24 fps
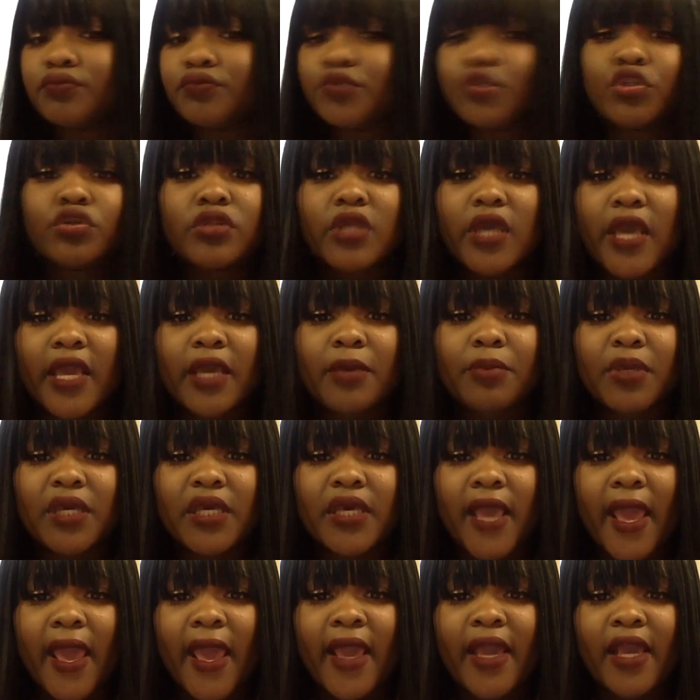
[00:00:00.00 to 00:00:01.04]
do the
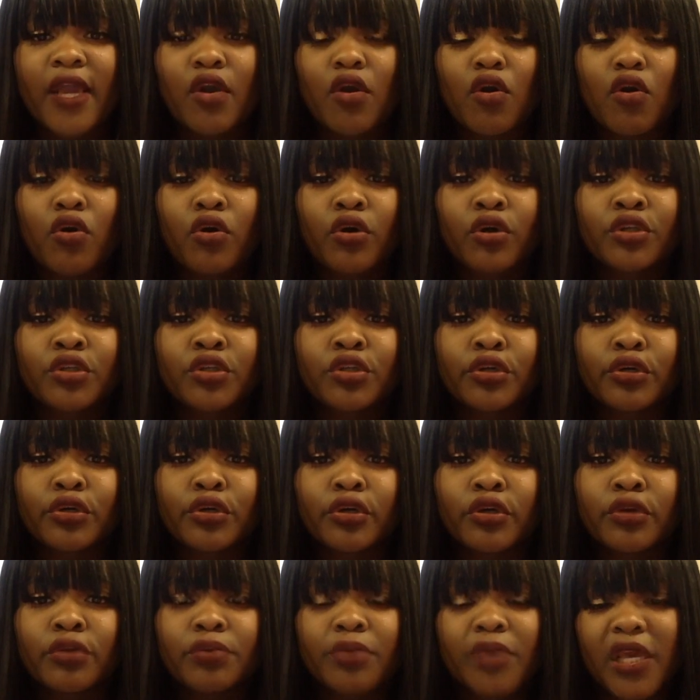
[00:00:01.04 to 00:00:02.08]
APA on
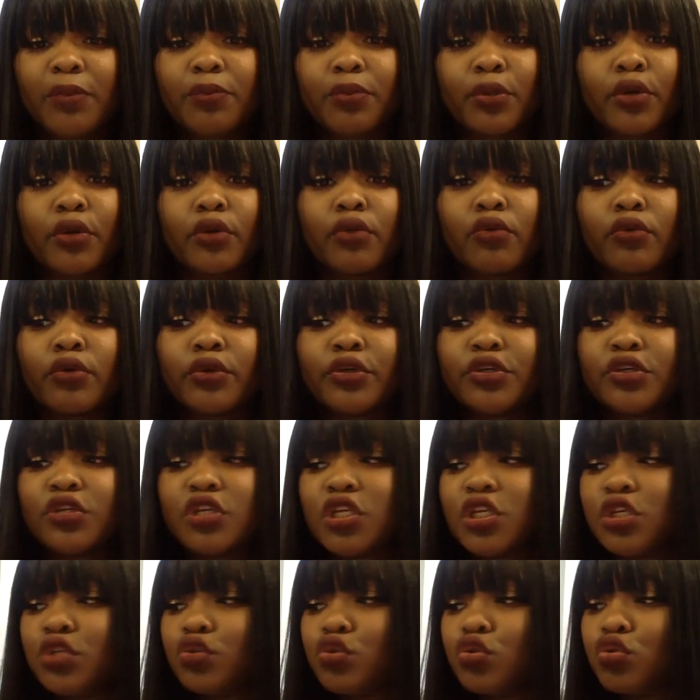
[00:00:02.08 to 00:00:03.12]
your paper or you
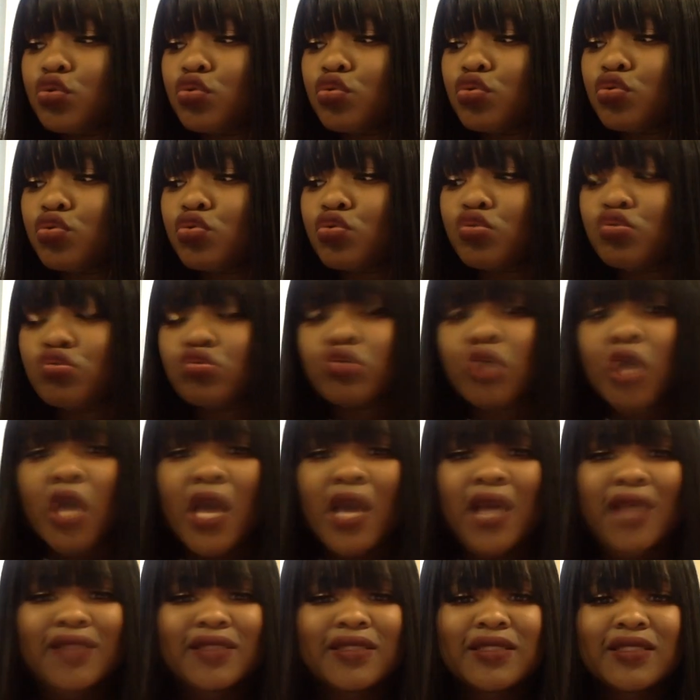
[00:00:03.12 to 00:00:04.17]
need to
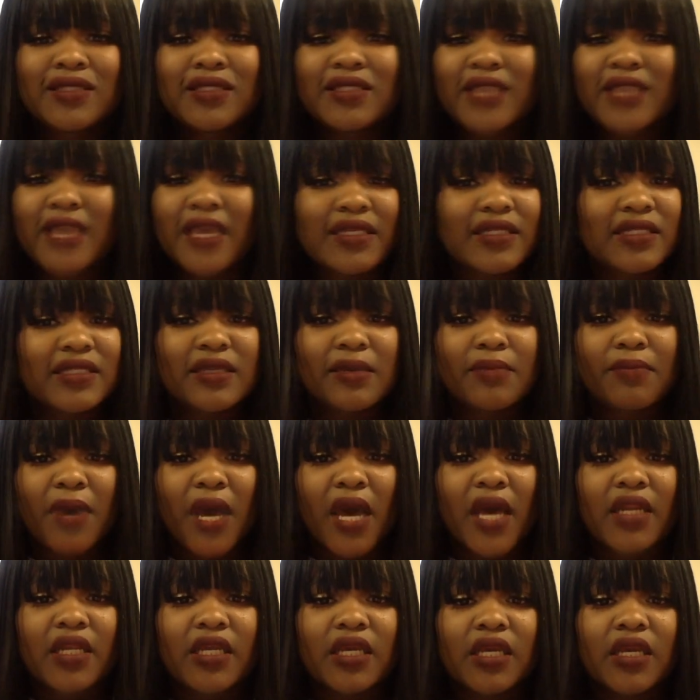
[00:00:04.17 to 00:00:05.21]
text
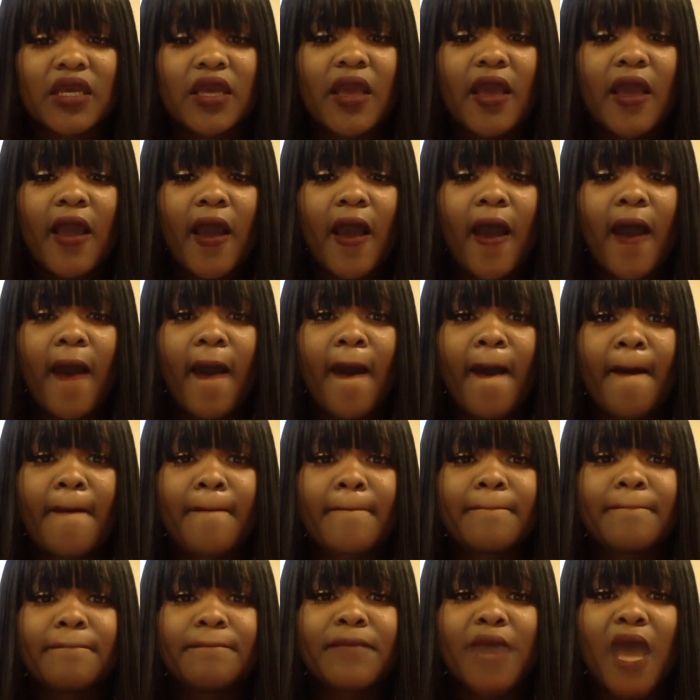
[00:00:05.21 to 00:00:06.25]
somebody.
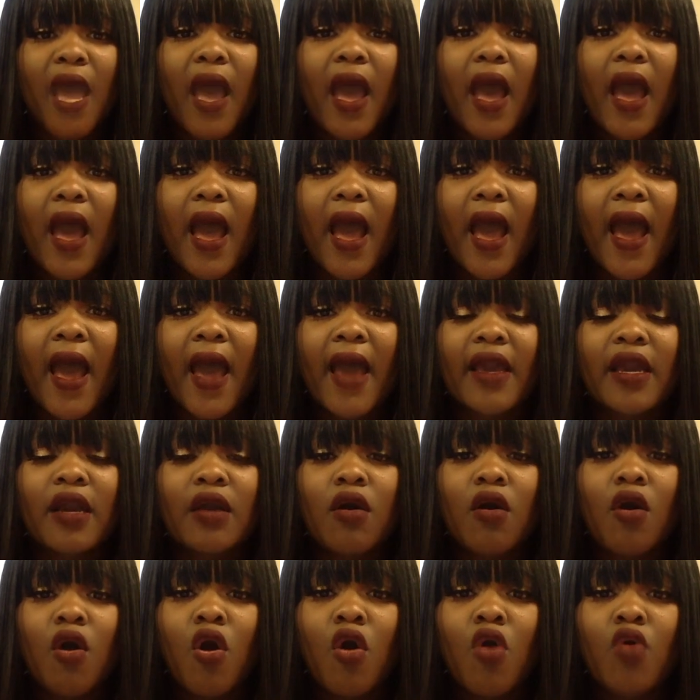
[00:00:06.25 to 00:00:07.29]
I
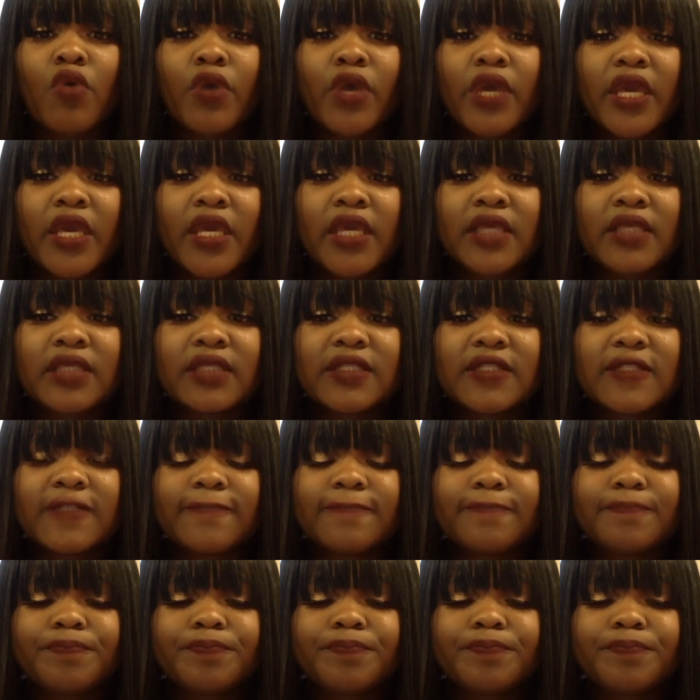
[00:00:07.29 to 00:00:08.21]
always